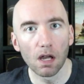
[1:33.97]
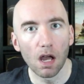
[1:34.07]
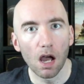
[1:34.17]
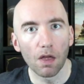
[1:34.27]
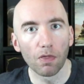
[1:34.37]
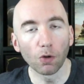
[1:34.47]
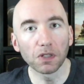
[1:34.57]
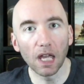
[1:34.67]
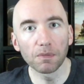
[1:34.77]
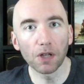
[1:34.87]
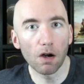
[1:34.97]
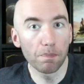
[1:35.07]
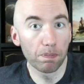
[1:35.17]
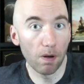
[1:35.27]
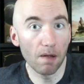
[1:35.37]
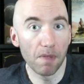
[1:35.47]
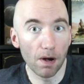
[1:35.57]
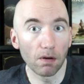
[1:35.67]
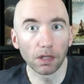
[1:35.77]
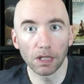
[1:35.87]
Those games are
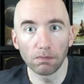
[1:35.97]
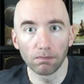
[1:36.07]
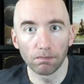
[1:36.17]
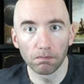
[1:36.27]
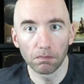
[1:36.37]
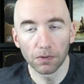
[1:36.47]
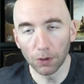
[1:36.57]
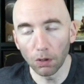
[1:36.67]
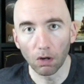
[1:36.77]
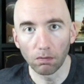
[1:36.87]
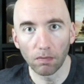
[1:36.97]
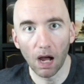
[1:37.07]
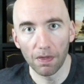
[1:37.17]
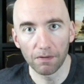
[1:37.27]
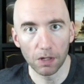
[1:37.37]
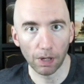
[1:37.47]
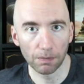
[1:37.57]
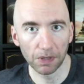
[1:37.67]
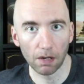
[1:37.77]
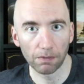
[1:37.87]
primarily solo on the video game
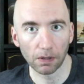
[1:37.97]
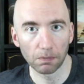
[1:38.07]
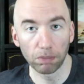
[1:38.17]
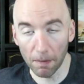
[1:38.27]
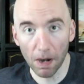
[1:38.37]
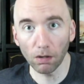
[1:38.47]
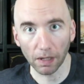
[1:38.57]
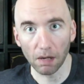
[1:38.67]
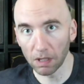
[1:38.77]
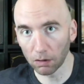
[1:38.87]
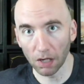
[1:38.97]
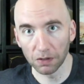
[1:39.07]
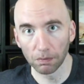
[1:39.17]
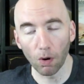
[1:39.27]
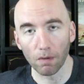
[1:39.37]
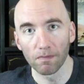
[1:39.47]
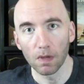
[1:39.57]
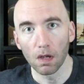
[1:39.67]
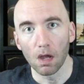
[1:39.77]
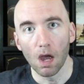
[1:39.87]
side of things. Primarily, I mean, across the board.
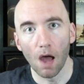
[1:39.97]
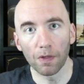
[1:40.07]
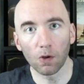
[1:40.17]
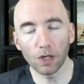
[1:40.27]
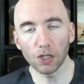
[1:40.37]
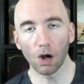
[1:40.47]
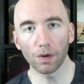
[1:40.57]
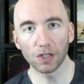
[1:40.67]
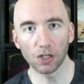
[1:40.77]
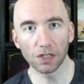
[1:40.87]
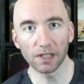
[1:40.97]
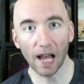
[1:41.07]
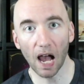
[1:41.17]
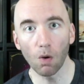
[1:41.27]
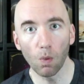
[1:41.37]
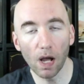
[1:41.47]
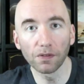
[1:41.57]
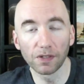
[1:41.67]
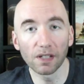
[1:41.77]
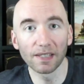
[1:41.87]
And the question always just is, how well
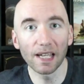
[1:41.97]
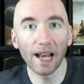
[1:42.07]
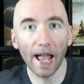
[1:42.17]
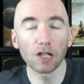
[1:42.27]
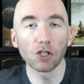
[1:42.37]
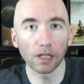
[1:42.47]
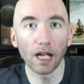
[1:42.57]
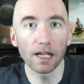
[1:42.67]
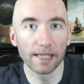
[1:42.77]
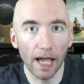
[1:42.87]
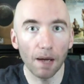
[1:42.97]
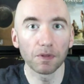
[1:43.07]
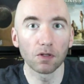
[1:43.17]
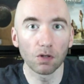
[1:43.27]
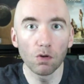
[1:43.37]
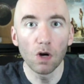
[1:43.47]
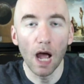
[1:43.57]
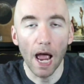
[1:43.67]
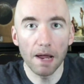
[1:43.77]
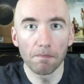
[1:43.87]
does it actually adapt to
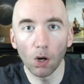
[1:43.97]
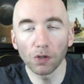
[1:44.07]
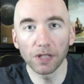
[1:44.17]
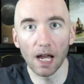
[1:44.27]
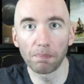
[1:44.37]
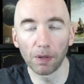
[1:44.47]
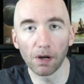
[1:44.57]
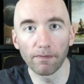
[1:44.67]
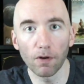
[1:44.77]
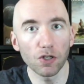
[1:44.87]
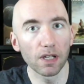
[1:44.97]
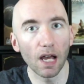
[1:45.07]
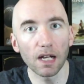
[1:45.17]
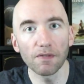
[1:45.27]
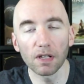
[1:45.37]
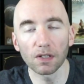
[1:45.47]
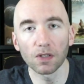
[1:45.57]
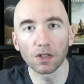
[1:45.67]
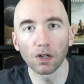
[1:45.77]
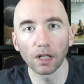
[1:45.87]
a multiplayer version? Not even
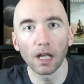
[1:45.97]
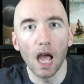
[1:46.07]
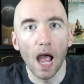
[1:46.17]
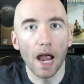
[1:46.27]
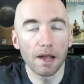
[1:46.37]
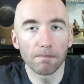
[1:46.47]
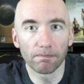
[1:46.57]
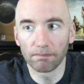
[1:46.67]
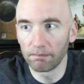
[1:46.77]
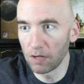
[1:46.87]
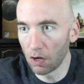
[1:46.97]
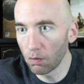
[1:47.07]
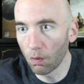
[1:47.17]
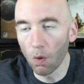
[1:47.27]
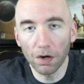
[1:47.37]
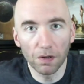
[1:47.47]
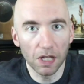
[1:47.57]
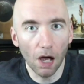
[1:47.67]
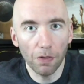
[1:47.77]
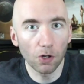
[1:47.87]
necessarily a, you know, one or the
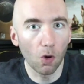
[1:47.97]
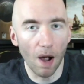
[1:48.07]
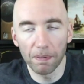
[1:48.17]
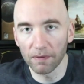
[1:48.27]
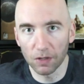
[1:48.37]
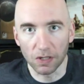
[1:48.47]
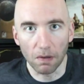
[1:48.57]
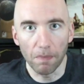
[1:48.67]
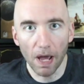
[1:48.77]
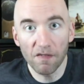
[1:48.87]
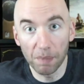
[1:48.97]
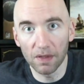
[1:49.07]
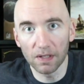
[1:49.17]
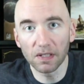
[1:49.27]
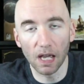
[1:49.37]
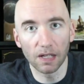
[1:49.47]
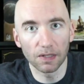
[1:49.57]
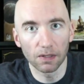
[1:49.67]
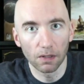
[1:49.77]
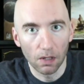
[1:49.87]
other, cooperative versus competitive, but in this
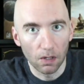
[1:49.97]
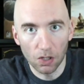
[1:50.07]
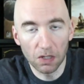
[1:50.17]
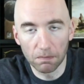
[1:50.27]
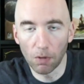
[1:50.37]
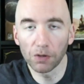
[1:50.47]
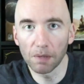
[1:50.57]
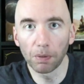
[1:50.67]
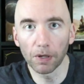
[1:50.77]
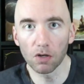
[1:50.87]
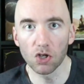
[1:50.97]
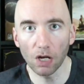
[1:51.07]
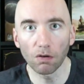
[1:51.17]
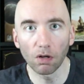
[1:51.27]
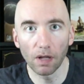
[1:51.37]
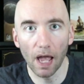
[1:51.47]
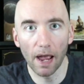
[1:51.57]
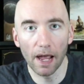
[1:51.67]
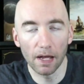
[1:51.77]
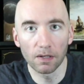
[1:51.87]
case, just multiplayer in general,
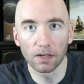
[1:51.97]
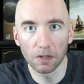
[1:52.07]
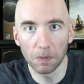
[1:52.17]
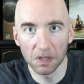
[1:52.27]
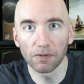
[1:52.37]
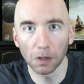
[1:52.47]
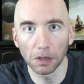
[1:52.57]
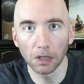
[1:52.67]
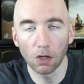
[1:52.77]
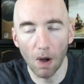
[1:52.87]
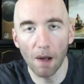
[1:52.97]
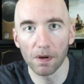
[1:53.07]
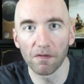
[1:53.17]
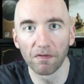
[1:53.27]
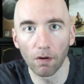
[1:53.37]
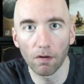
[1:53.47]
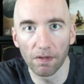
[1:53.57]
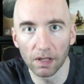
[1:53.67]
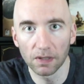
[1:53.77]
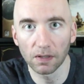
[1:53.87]
and specifically cooperative for
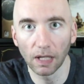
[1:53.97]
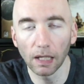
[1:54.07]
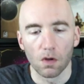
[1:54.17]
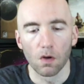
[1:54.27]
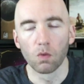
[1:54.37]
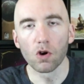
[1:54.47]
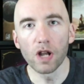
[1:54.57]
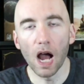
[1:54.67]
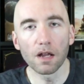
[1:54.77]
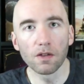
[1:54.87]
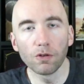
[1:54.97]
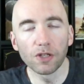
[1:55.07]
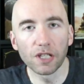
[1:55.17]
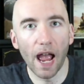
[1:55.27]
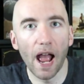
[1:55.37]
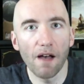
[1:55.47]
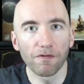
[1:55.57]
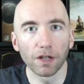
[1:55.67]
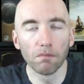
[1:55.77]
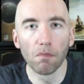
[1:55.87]
this game. We're not used to
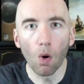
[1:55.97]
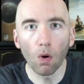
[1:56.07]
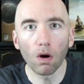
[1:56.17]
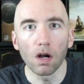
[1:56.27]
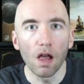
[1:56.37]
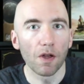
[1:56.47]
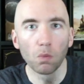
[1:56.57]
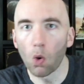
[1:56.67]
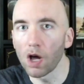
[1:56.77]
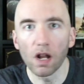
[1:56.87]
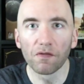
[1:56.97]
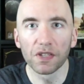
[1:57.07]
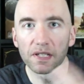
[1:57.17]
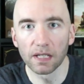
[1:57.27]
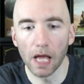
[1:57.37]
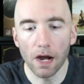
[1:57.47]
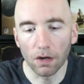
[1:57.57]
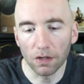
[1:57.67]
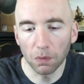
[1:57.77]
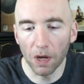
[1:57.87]
having more than one of the
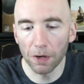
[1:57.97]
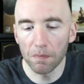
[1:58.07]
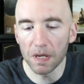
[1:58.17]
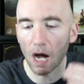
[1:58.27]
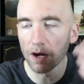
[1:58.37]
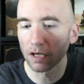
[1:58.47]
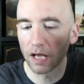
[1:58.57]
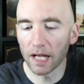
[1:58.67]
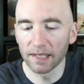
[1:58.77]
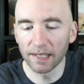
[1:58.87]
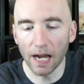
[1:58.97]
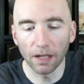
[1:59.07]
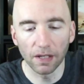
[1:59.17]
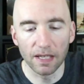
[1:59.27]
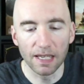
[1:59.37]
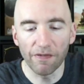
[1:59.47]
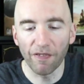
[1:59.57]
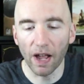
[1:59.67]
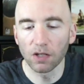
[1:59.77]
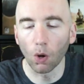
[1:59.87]
Slayers, whether it be Ironclad, Silent,
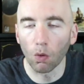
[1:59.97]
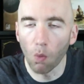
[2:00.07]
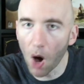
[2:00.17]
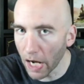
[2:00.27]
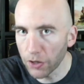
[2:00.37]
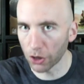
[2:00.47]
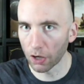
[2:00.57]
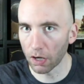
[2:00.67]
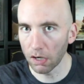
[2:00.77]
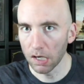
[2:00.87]
Defect, or Watcher,